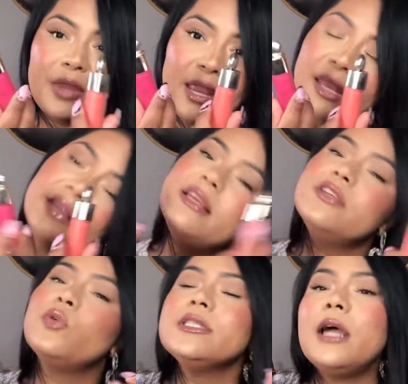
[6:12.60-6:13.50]
and these
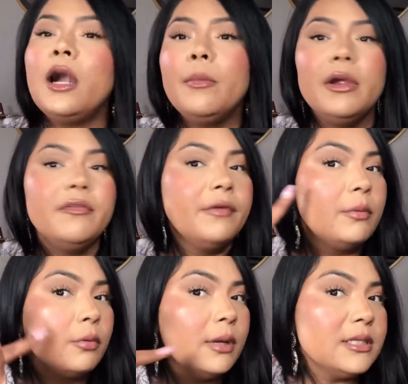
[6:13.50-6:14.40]
ones are my
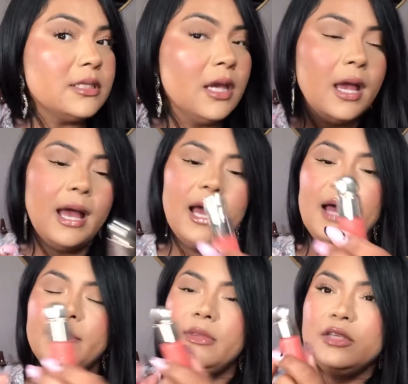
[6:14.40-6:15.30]
favorite ones. I
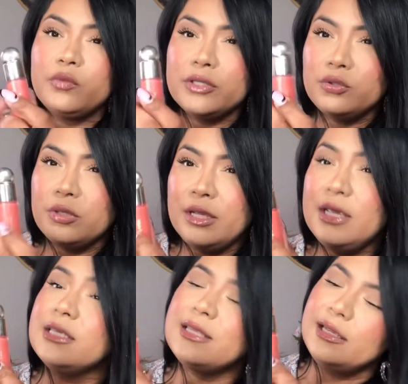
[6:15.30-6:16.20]
have this one today.
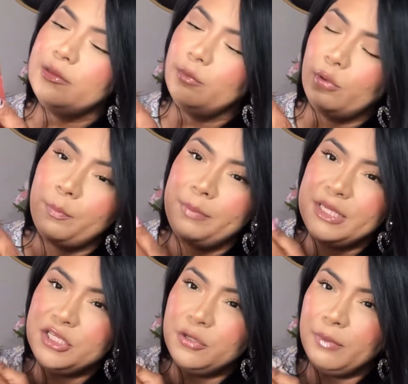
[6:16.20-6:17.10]
It's like the more
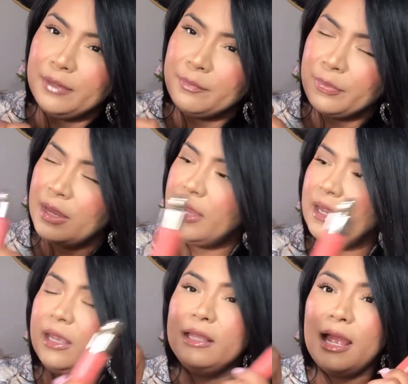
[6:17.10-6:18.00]
peachy one,
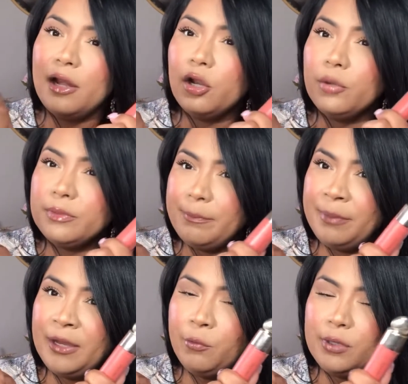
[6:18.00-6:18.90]
and I love the
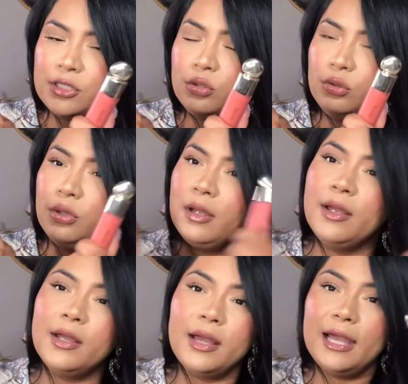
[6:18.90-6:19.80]
pink one too.
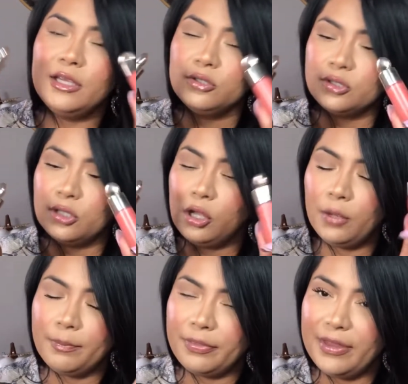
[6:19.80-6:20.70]
I just
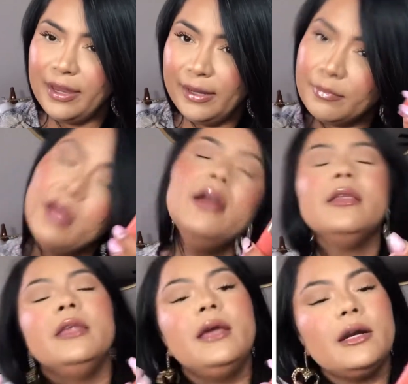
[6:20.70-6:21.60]
love them.
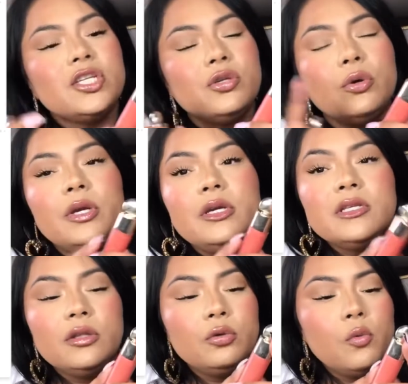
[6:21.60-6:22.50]
They are so
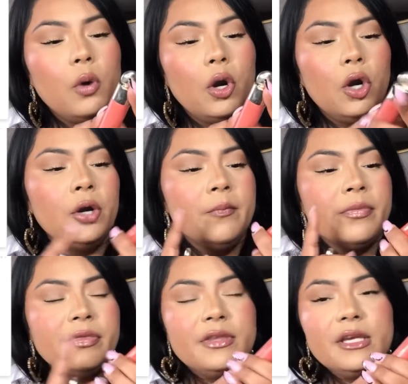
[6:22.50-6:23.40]
easy to wear.
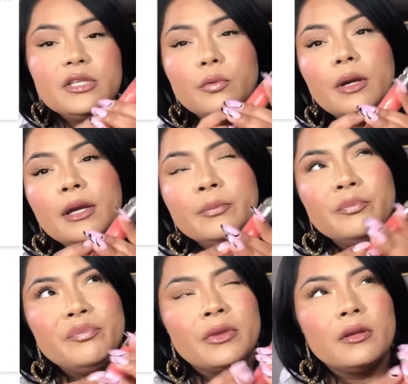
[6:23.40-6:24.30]
This one,
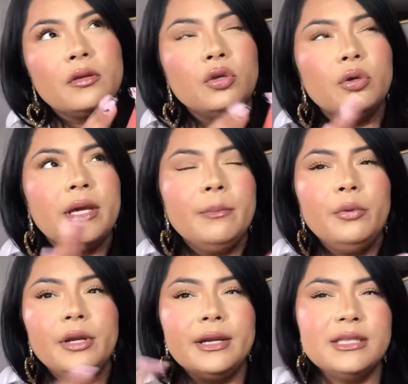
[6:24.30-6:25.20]
you can
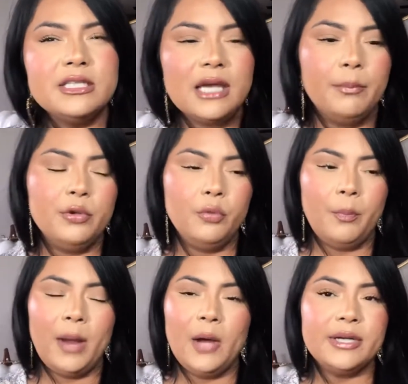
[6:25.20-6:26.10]
put it on top of your
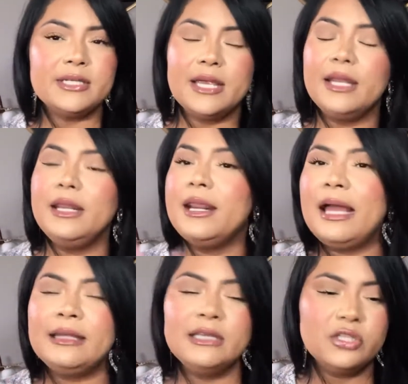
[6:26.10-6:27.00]
powders and
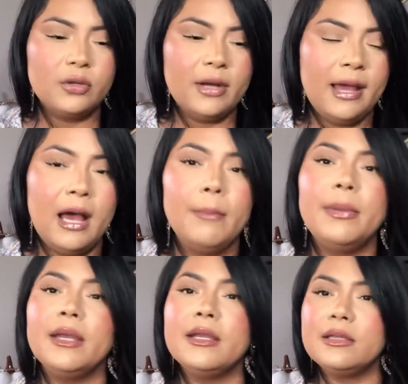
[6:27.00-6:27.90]
nothing is gonna happen.